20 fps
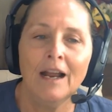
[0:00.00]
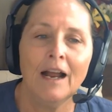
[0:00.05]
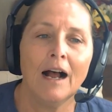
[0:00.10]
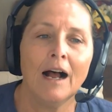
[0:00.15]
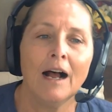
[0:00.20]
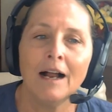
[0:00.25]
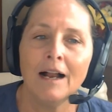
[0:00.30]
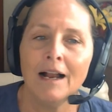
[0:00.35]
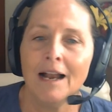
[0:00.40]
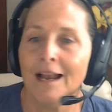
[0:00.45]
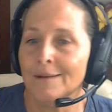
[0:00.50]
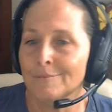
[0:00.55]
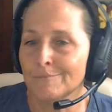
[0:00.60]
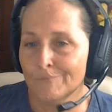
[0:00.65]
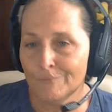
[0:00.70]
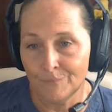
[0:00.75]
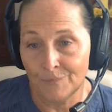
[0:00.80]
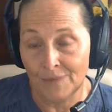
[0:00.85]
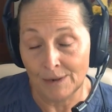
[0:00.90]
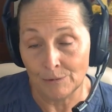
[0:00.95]

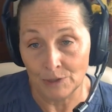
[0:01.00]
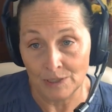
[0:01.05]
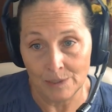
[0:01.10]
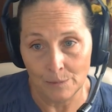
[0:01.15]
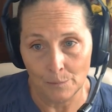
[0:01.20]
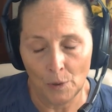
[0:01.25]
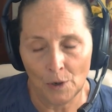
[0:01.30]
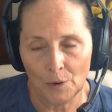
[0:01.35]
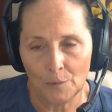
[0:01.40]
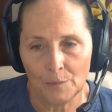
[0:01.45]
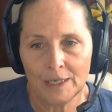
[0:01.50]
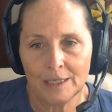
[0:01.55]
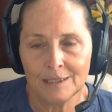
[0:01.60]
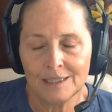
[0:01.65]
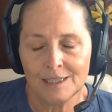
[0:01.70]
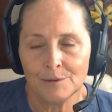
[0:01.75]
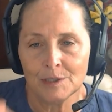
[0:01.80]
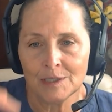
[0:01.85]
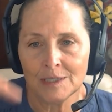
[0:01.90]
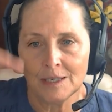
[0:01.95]
And that was in part because
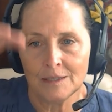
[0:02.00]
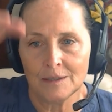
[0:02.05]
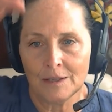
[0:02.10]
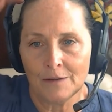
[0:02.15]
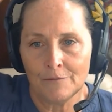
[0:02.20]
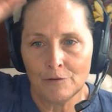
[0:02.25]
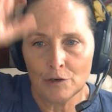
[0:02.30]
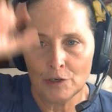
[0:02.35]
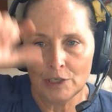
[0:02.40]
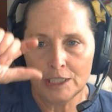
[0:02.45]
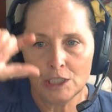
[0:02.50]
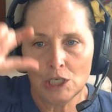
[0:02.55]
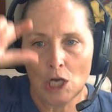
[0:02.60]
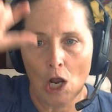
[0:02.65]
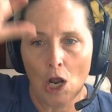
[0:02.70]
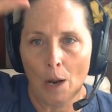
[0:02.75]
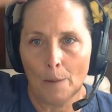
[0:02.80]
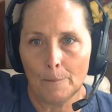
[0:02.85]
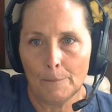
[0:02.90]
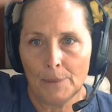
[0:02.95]
he was at the very
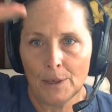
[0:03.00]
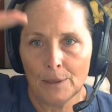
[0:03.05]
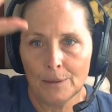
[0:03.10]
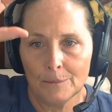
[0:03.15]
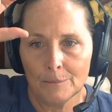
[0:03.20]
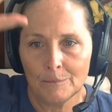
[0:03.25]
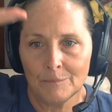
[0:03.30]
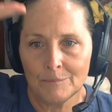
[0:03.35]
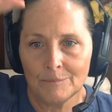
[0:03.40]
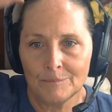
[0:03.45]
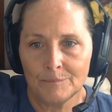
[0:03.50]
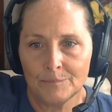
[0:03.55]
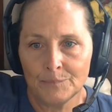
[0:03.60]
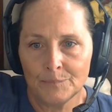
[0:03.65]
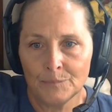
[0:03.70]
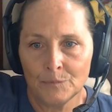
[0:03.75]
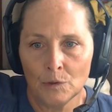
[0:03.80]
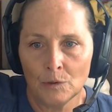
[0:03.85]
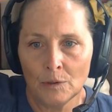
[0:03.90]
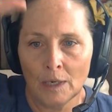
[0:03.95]
top
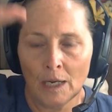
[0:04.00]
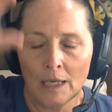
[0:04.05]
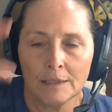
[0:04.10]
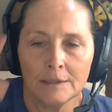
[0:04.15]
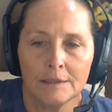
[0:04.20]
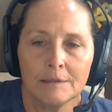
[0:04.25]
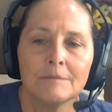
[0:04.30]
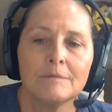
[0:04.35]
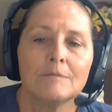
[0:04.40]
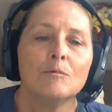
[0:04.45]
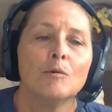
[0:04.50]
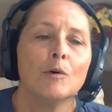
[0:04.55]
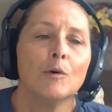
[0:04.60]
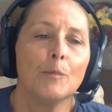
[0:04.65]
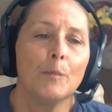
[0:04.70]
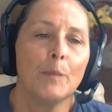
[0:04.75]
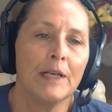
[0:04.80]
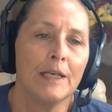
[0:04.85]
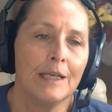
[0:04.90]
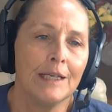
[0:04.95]

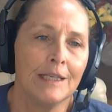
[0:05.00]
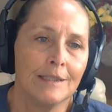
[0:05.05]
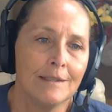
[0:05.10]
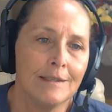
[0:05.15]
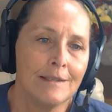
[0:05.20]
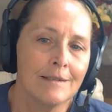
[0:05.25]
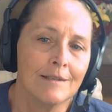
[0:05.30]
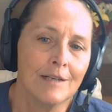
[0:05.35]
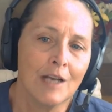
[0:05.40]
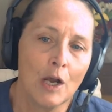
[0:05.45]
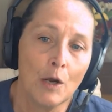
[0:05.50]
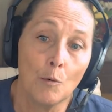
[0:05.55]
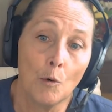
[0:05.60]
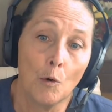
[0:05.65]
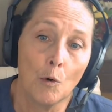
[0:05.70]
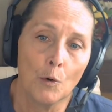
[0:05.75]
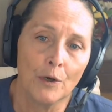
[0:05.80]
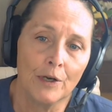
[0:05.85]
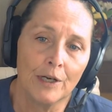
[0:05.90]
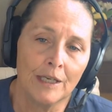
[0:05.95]
group in his
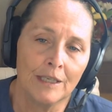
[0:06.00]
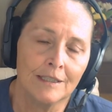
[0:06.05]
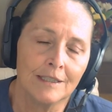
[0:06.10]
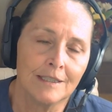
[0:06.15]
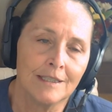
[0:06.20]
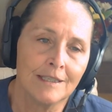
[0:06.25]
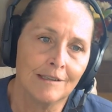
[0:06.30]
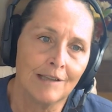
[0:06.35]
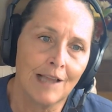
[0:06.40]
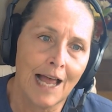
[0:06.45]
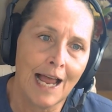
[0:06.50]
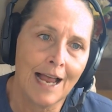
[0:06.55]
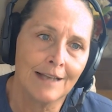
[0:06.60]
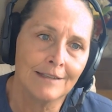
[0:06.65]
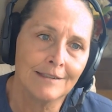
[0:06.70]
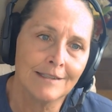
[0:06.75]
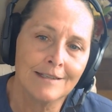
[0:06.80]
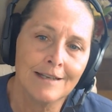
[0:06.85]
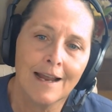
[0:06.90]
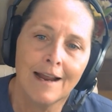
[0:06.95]
cohort in his
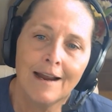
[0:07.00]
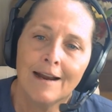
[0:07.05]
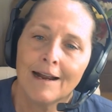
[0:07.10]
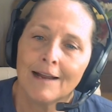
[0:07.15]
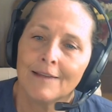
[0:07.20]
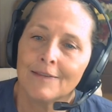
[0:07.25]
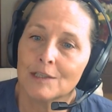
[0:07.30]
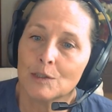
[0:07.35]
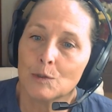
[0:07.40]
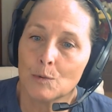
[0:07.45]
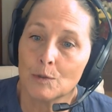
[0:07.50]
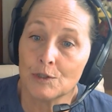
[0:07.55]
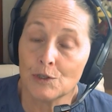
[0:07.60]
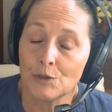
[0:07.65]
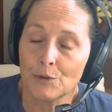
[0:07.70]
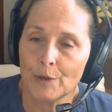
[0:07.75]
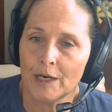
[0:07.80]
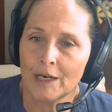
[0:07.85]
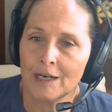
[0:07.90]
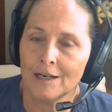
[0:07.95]
class. And this was
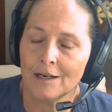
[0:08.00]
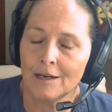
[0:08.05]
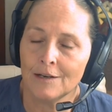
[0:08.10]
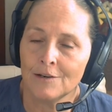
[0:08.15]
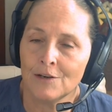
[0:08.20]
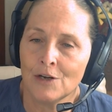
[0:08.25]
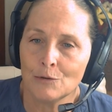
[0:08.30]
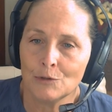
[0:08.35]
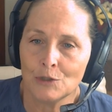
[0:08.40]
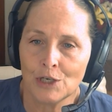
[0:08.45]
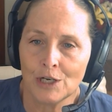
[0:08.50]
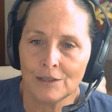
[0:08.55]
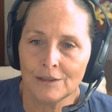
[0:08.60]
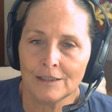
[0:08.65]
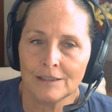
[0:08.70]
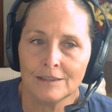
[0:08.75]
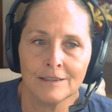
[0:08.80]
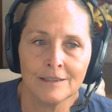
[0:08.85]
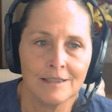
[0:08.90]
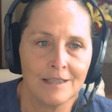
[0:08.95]
during No
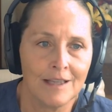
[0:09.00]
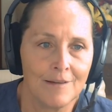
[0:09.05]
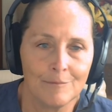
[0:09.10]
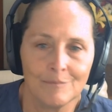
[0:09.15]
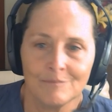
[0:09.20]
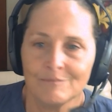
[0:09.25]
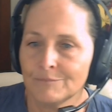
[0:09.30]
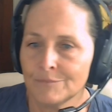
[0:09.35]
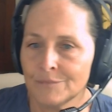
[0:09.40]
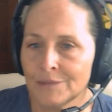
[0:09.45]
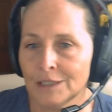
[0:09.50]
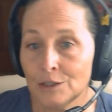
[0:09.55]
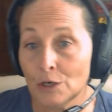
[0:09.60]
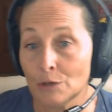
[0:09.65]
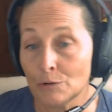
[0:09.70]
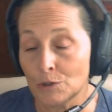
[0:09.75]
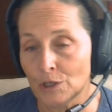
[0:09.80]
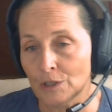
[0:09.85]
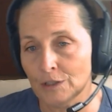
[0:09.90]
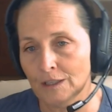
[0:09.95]
Child
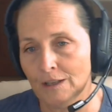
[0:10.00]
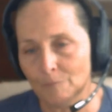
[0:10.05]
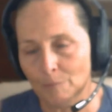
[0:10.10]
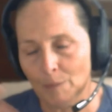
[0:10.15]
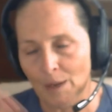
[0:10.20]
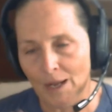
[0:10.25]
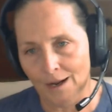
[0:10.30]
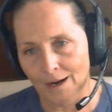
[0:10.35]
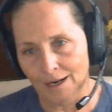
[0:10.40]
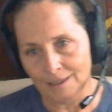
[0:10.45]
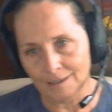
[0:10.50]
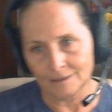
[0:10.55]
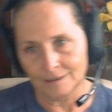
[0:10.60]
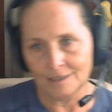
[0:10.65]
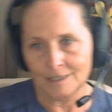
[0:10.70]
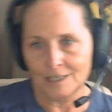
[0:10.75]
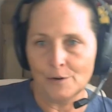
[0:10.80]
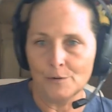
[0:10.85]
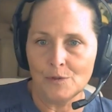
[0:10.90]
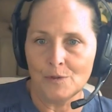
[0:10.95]
Left Behind. And
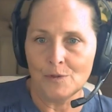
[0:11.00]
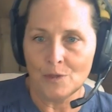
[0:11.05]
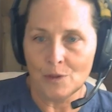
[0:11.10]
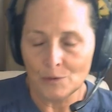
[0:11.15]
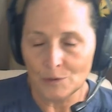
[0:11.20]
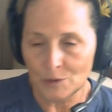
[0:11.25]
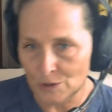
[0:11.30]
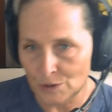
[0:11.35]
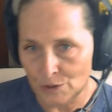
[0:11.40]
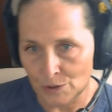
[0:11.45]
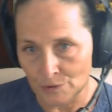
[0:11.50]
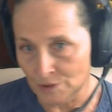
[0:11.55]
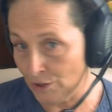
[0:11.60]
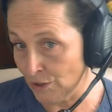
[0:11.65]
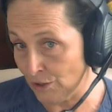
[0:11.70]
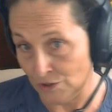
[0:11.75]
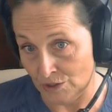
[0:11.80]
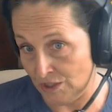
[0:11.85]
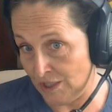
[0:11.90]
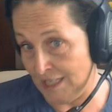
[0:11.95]
so those students
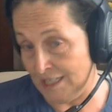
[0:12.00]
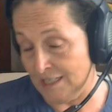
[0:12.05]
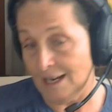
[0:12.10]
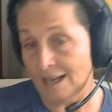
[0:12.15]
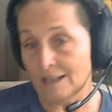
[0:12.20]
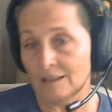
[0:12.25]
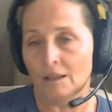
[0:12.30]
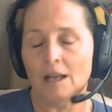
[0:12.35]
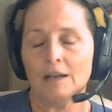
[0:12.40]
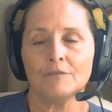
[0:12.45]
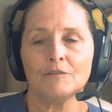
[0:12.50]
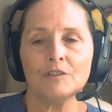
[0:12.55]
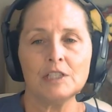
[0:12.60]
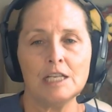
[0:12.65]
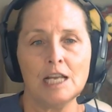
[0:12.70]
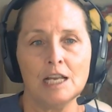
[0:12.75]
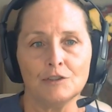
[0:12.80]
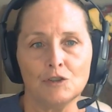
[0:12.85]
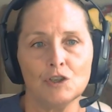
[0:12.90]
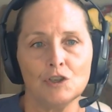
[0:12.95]
just didn't get a lot of
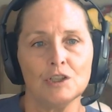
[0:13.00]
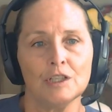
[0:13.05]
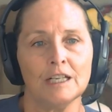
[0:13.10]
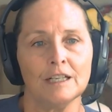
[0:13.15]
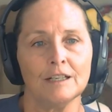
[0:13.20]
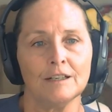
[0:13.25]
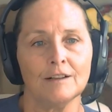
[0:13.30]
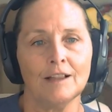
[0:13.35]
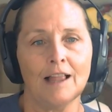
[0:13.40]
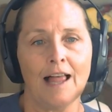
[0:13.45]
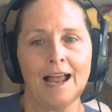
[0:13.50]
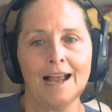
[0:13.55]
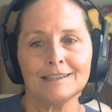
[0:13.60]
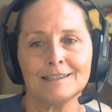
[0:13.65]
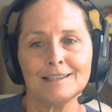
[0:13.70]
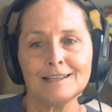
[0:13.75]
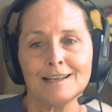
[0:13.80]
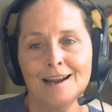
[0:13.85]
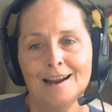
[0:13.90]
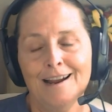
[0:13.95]
attention in
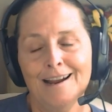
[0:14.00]
class.